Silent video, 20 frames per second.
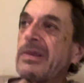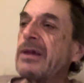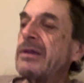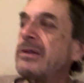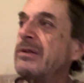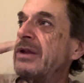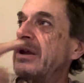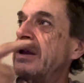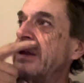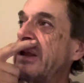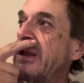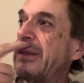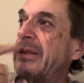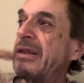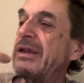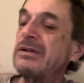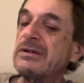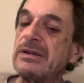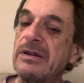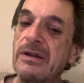the,
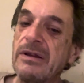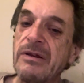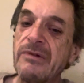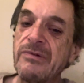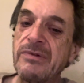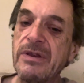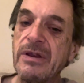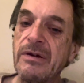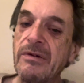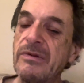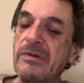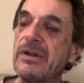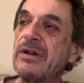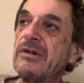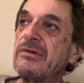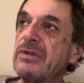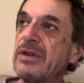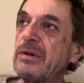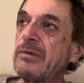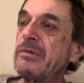the, the, the, the,
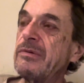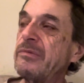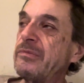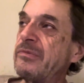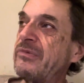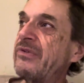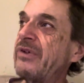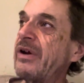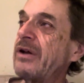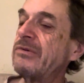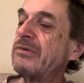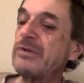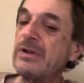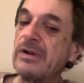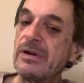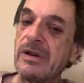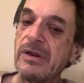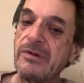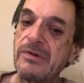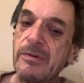the, found
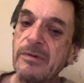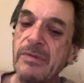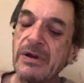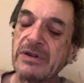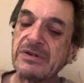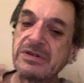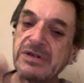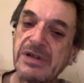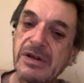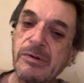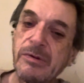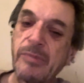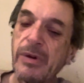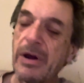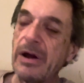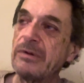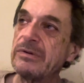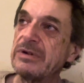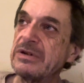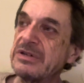that if you mix two
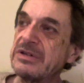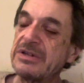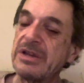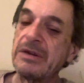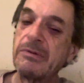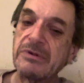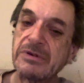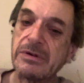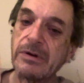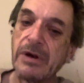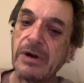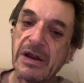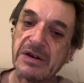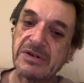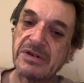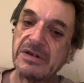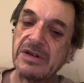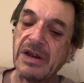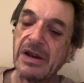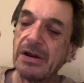powders, it was done
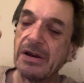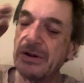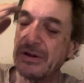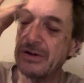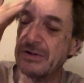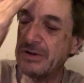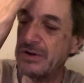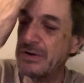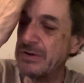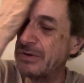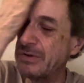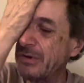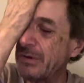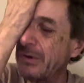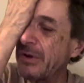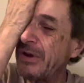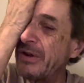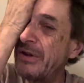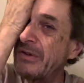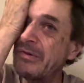accidentally as usual,
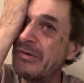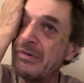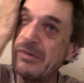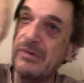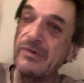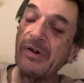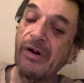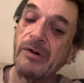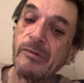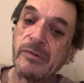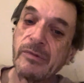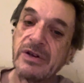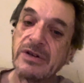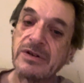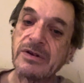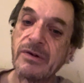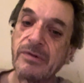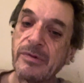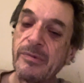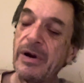found
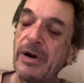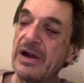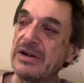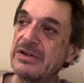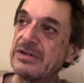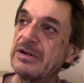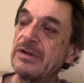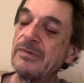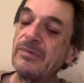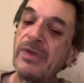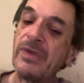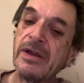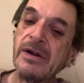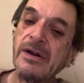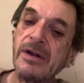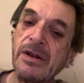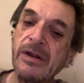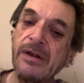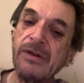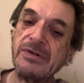discovered by accident.
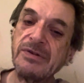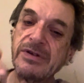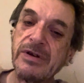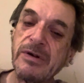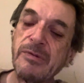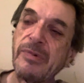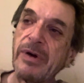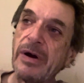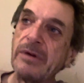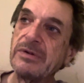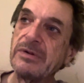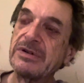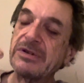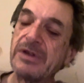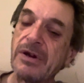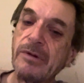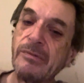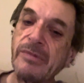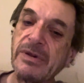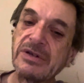Two powders
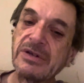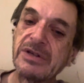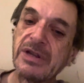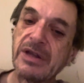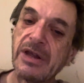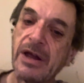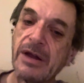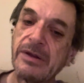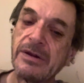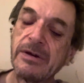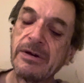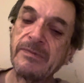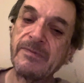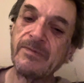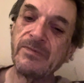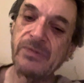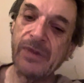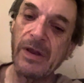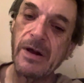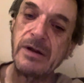got mixed together
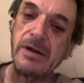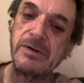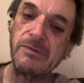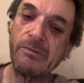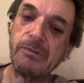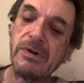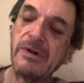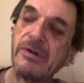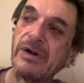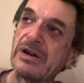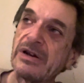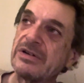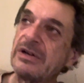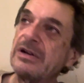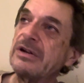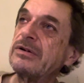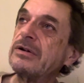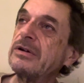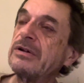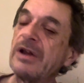and
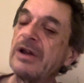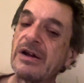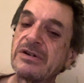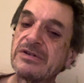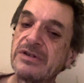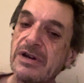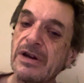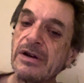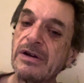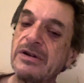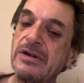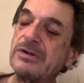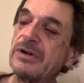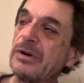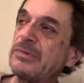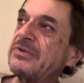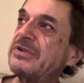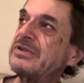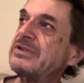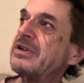actually accidentally
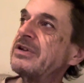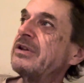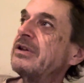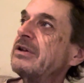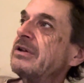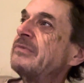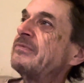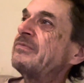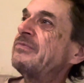dropped into the